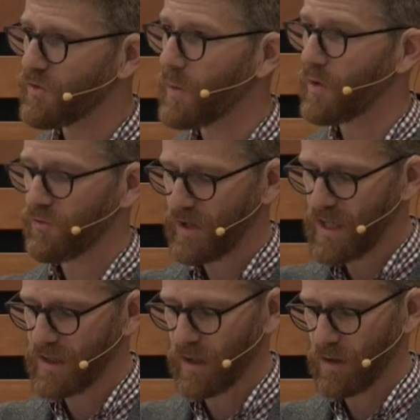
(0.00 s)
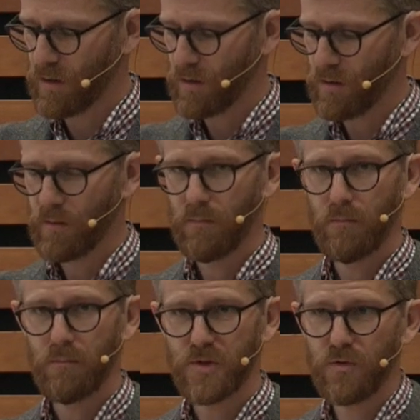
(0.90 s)
it's so outstanding,
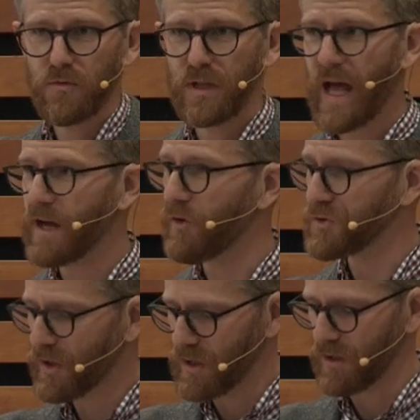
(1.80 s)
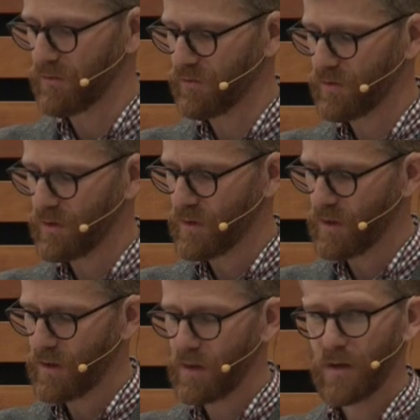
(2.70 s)
but just for lack of alternatives.
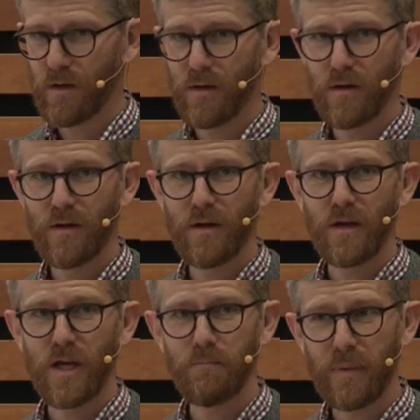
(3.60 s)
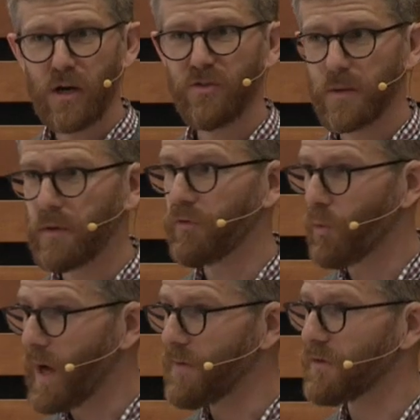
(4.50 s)
It bears some of the
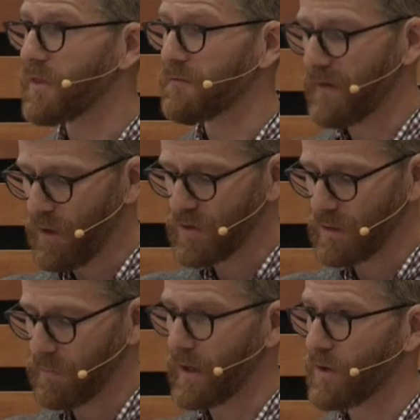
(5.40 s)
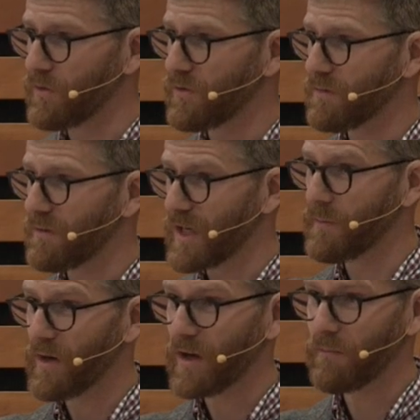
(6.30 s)
weight that the founding bears in
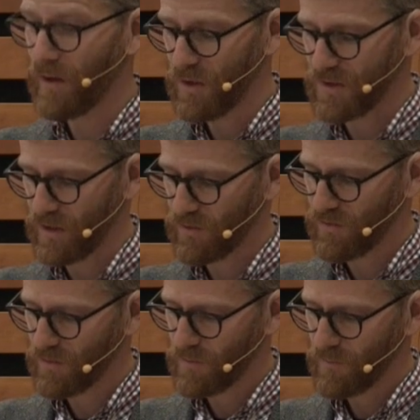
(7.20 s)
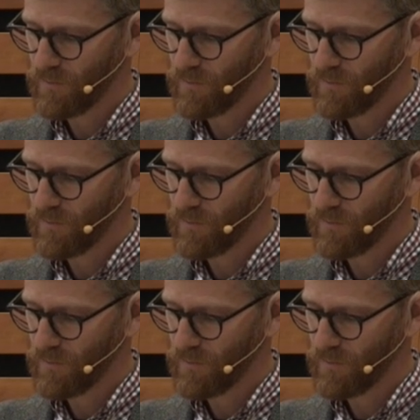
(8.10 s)
American politics.